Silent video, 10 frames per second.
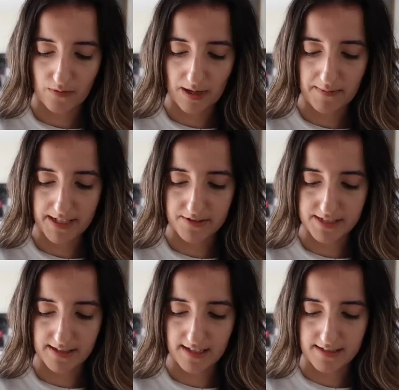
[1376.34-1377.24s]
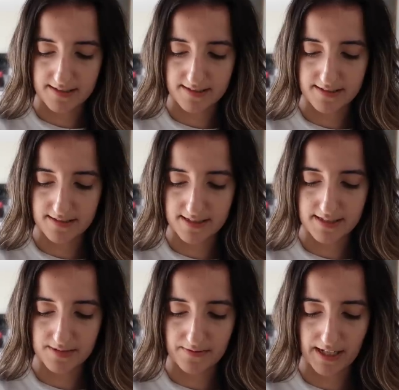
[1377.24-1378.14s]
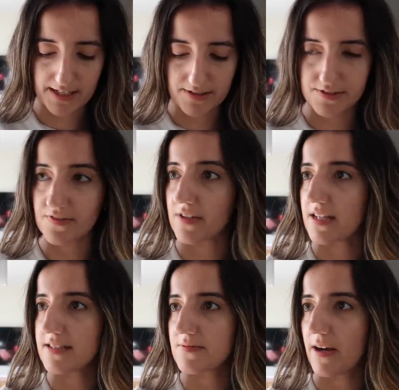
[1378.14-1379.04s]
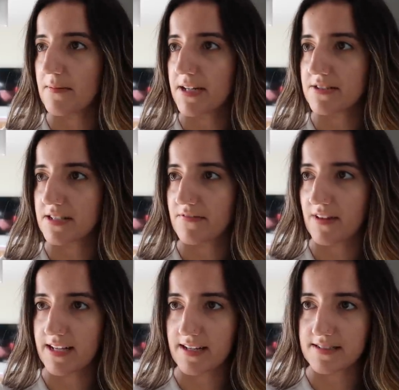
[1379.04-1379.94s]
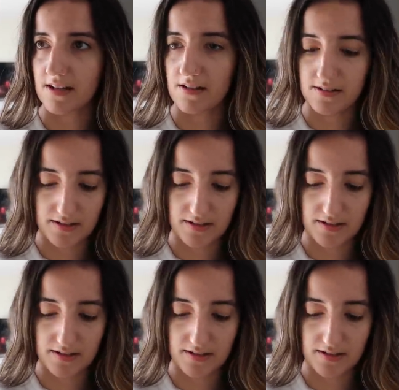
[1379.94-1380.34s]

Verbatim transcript: Why am I using this? This isn't what I used for this. Why am I using flaky salt?